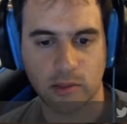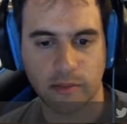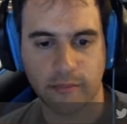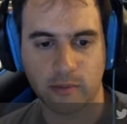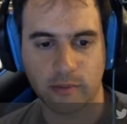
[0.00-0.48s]

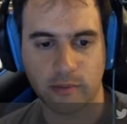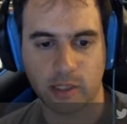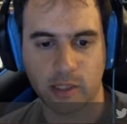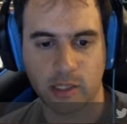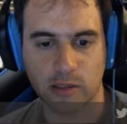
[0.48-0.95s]
If
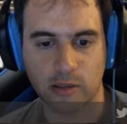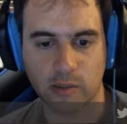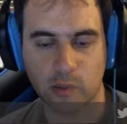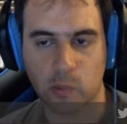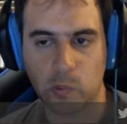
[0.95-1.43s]
I check
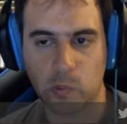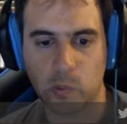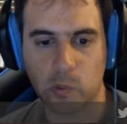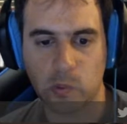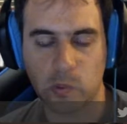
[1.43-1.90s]
his
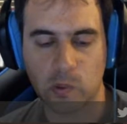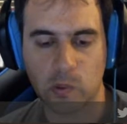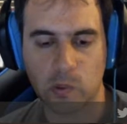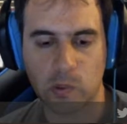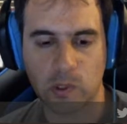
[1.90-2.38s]

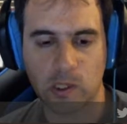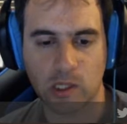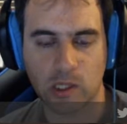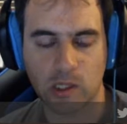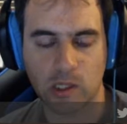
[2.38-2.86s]

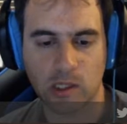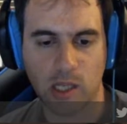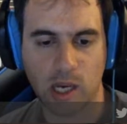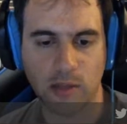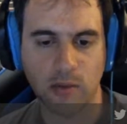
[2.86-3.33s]

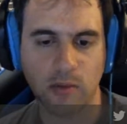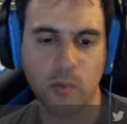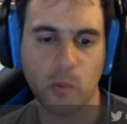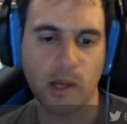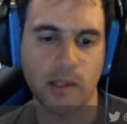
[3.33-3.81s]
king, I don't
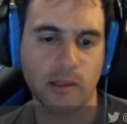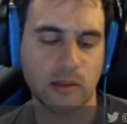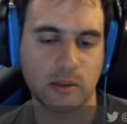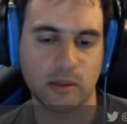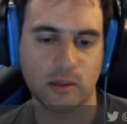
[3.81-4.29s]
know why
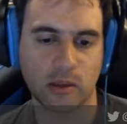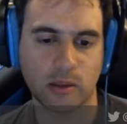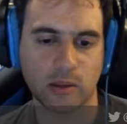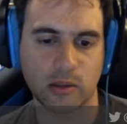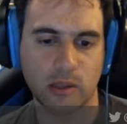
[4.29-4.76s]
he's
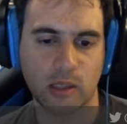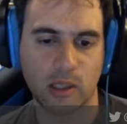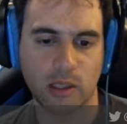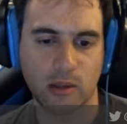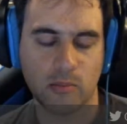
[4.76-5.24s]
not
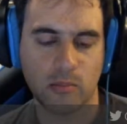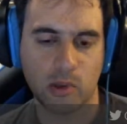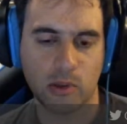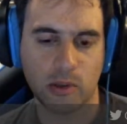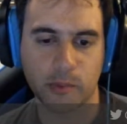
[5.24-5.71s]

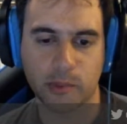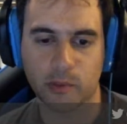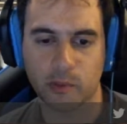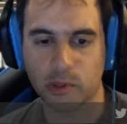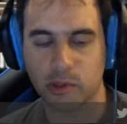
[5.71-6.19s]
blocking with
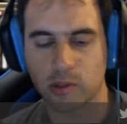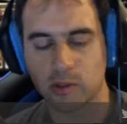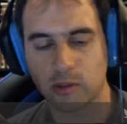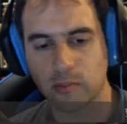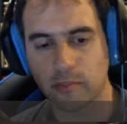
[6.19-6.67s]
the rook.
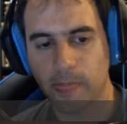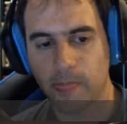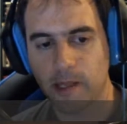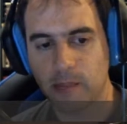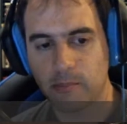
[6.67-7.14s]

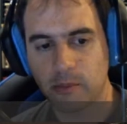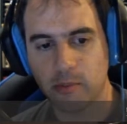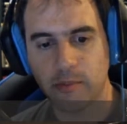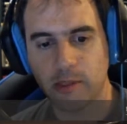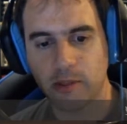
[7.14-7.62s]

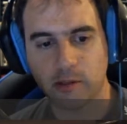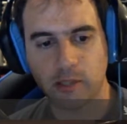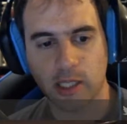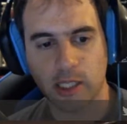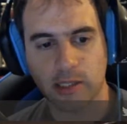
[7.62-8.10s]
Maybe
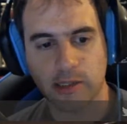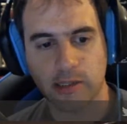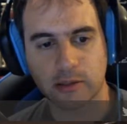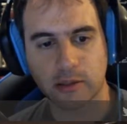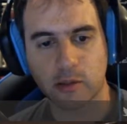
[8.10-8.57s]
because I can
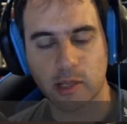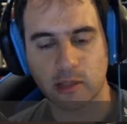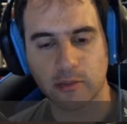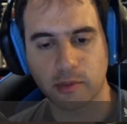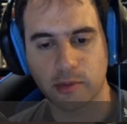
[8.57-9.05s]
just go
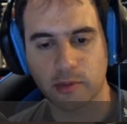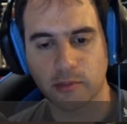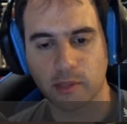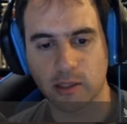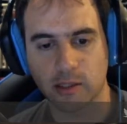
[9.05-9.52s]
back to the
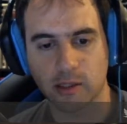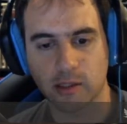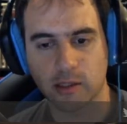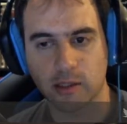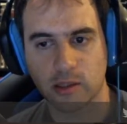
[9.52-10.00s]
3rd rank
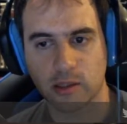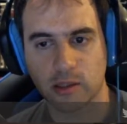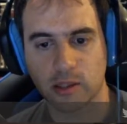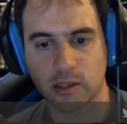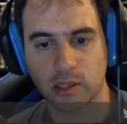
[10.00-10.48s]

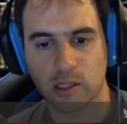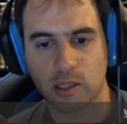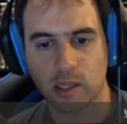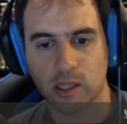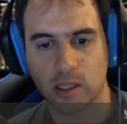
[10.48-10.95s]

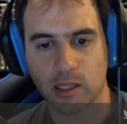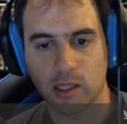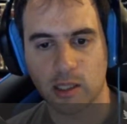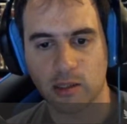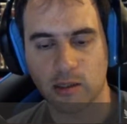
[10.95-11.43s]

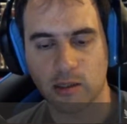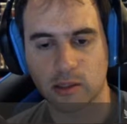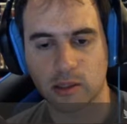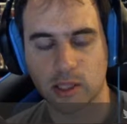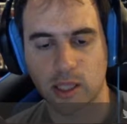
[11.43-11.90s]
and
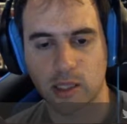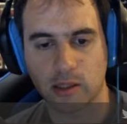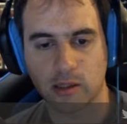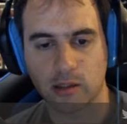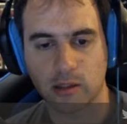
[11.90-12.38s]

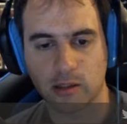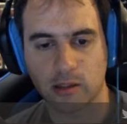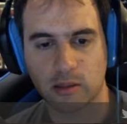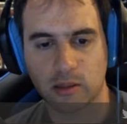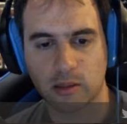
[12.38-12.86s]
get,
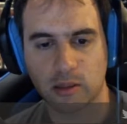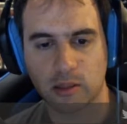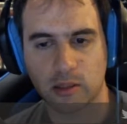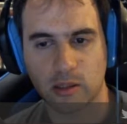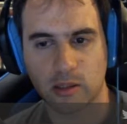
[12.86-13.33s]

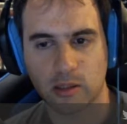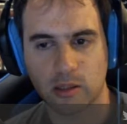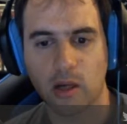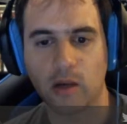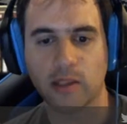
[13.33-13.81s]

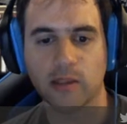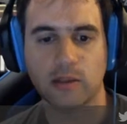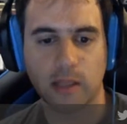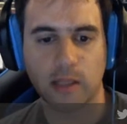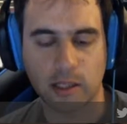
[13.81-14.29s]
oh,
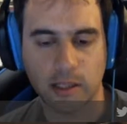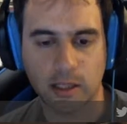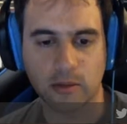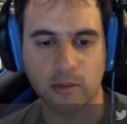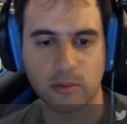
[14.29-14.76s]
that's
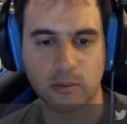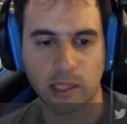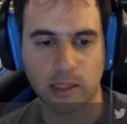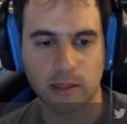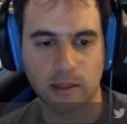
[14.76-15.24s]
cannot do
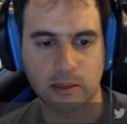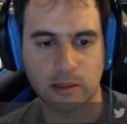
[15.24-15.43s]
that.